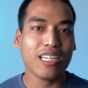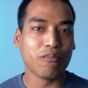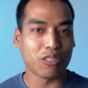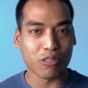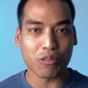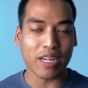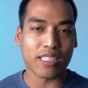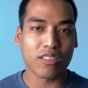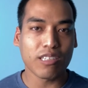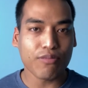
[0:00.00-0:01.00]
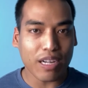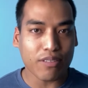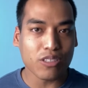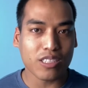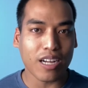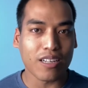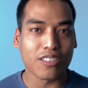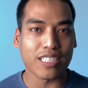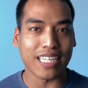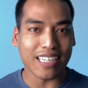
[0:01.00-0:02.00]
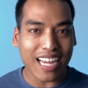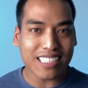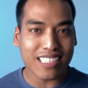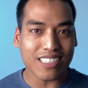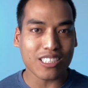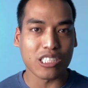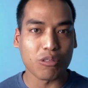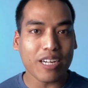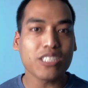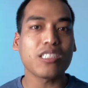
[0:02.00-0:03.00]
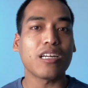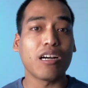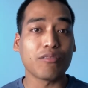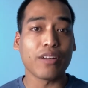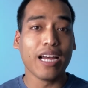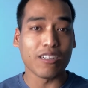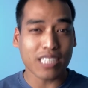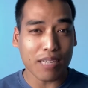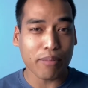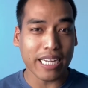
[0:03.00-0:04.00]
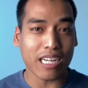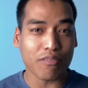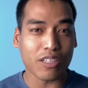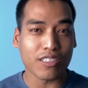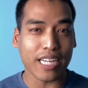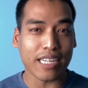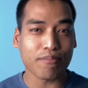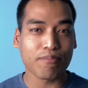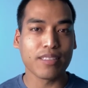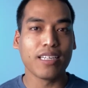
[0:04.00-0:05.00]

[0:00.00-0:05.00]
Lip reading: which was around $3,500, and it lasted us the duration of our time paying off our debt.